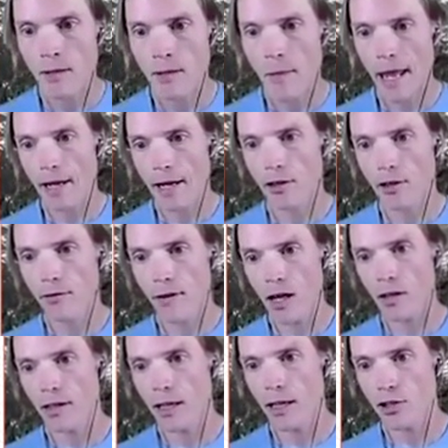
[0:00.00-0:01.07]
and our
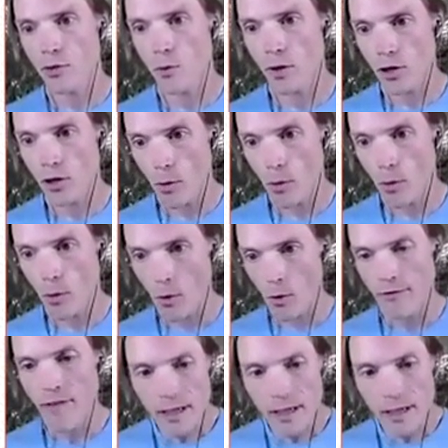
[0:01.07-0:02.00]
validation with Nomos Vet.